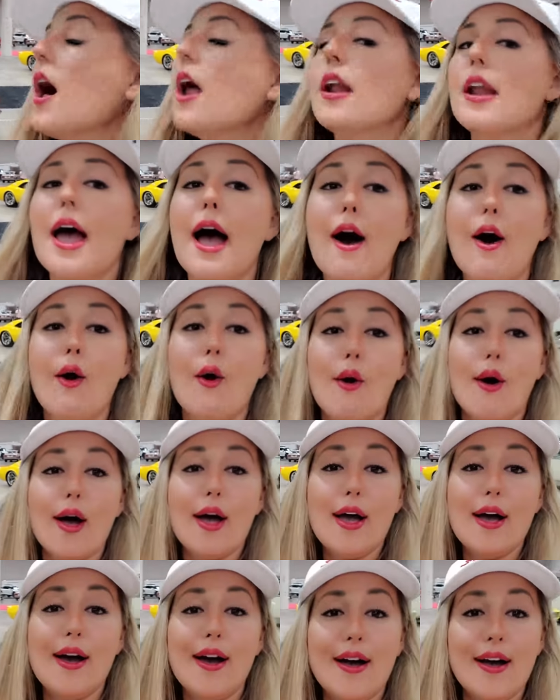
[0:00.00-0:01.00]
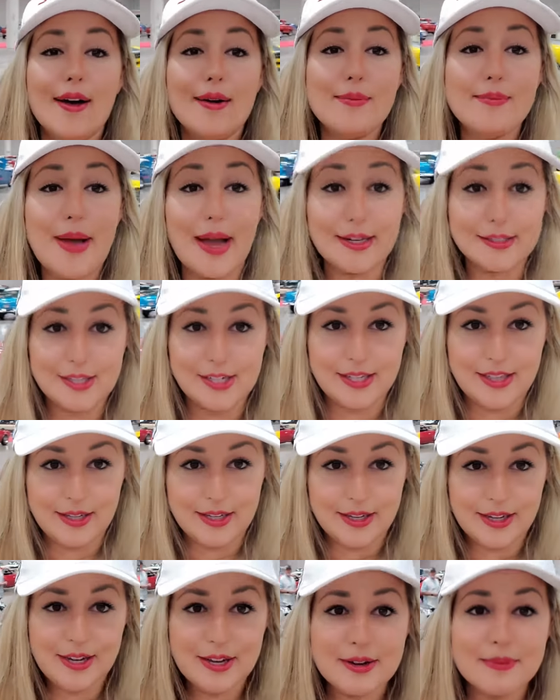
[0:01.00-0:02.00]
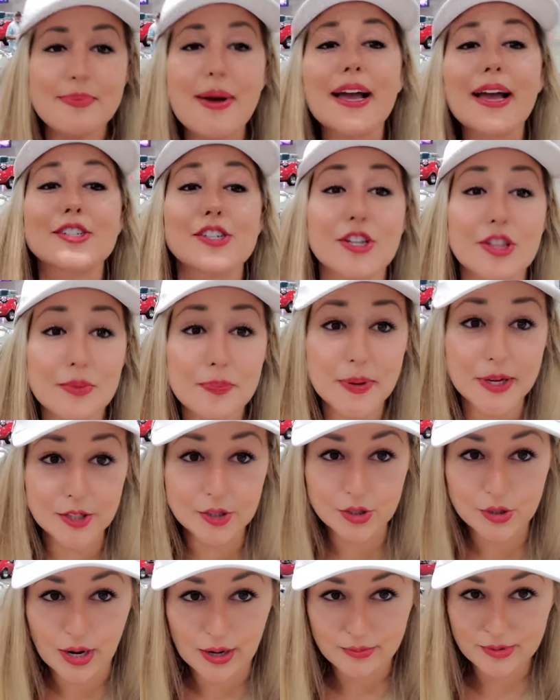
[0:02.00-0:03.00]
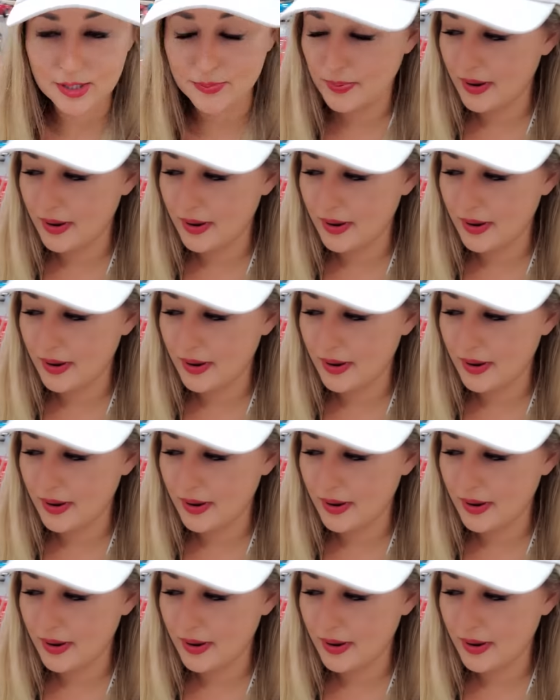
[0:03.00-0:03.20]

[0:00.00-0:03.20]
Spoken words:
Now, back to the picture I was